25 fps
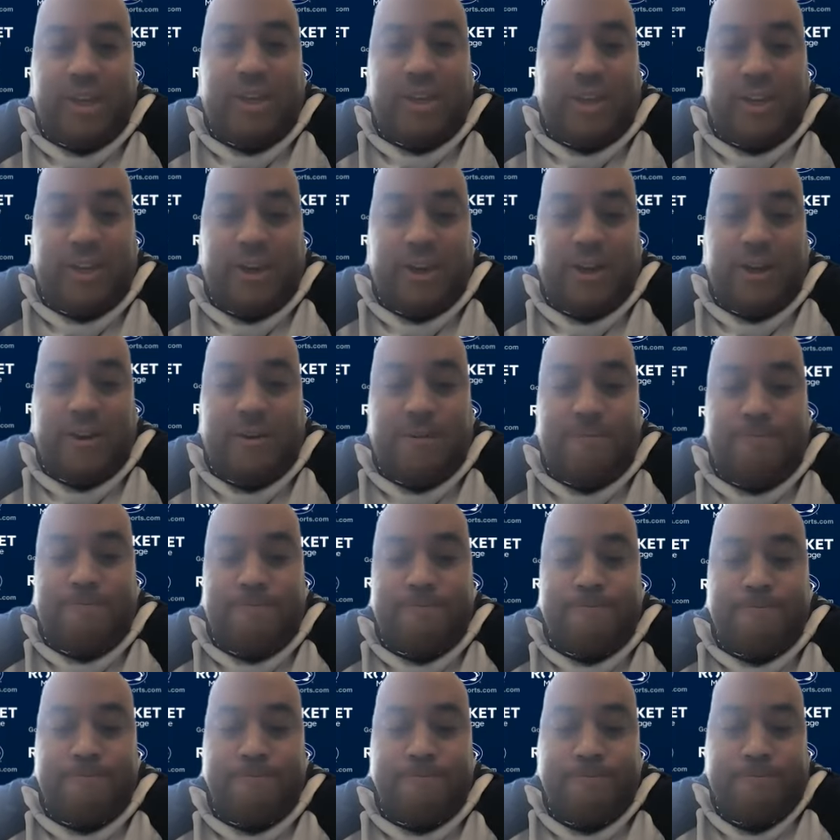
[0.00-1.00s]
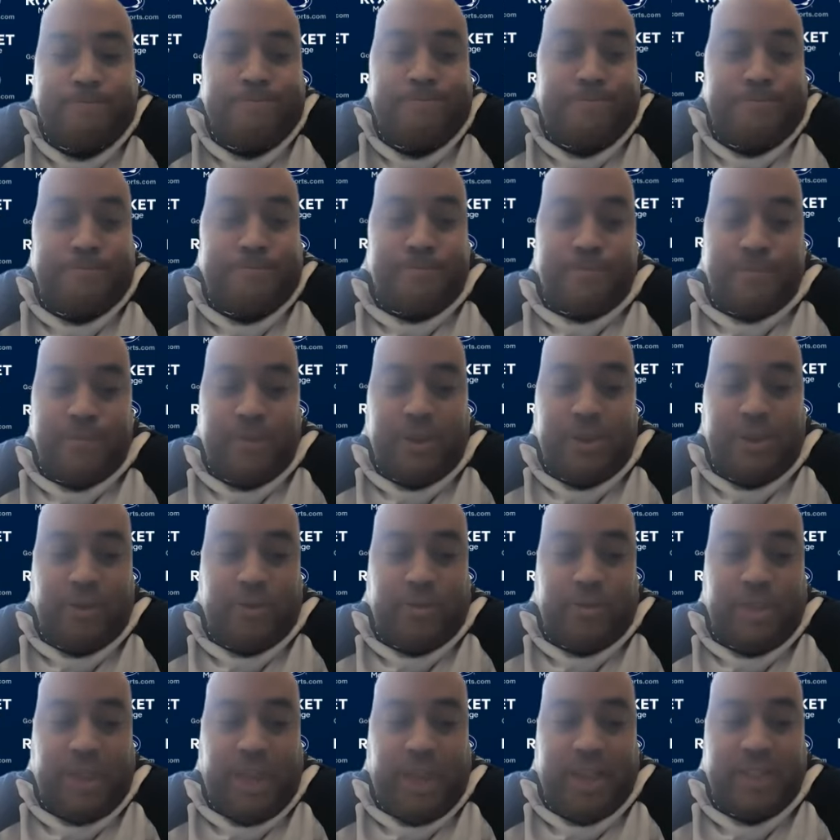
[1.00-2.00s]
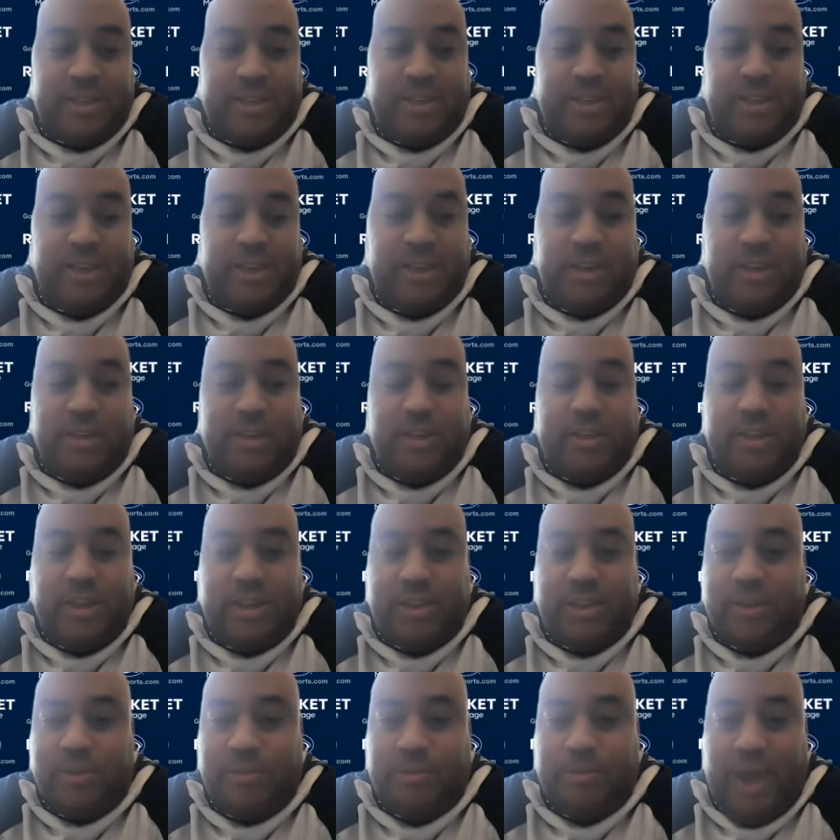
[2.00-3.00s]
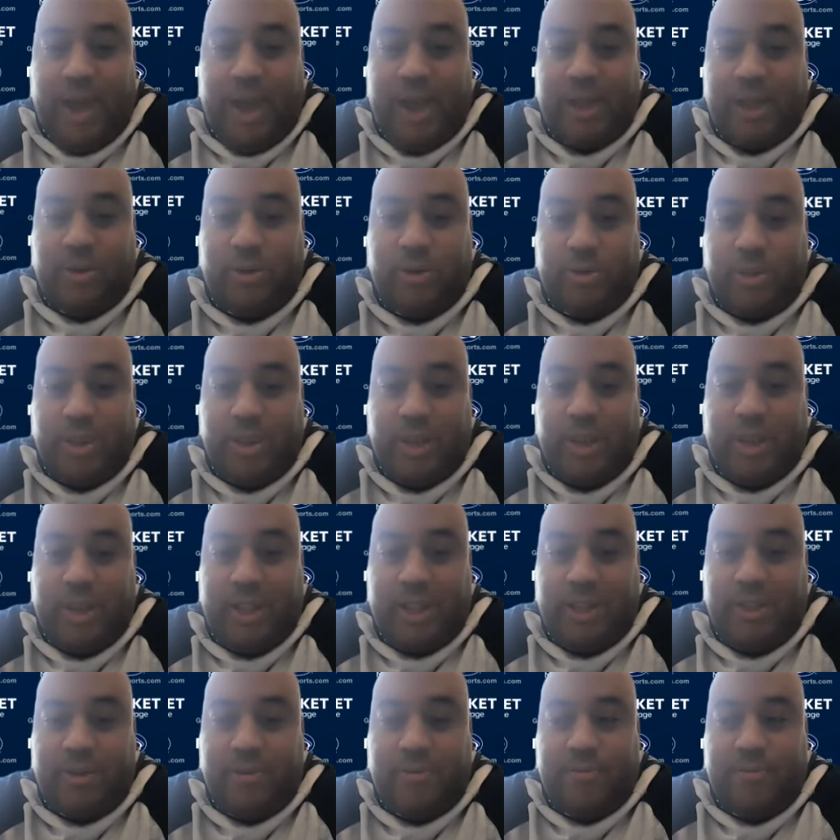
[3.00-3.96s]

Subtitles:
You know, that's a matter that,